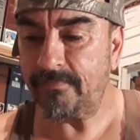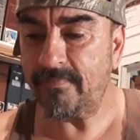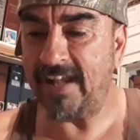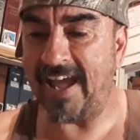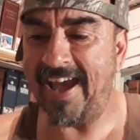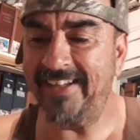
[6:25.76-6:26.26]

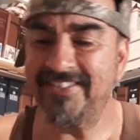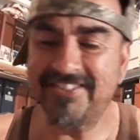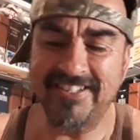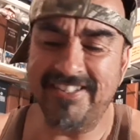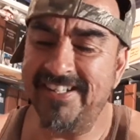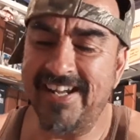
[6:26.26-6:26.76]
I had the
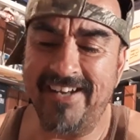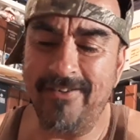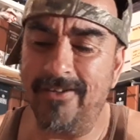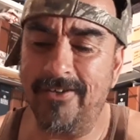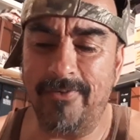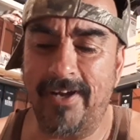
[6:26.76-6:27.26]
69
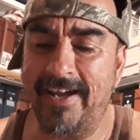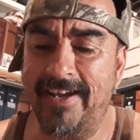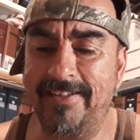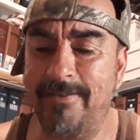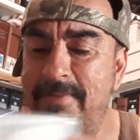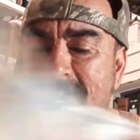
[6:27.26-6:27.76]
Nolan
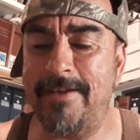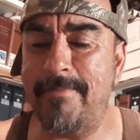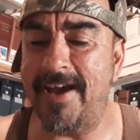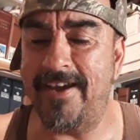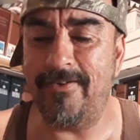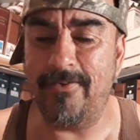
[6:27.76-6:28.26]
Ryan, the Mickey
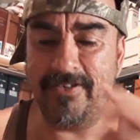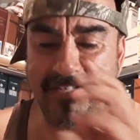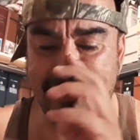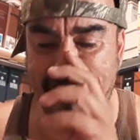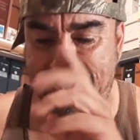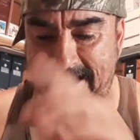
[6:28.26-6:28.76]
Mantle on a
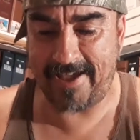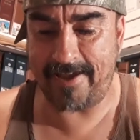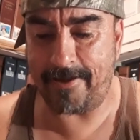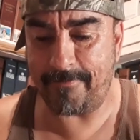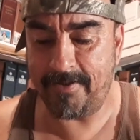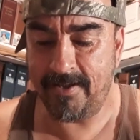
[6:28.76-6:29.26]

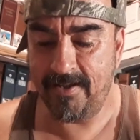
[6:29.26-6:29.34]
slab,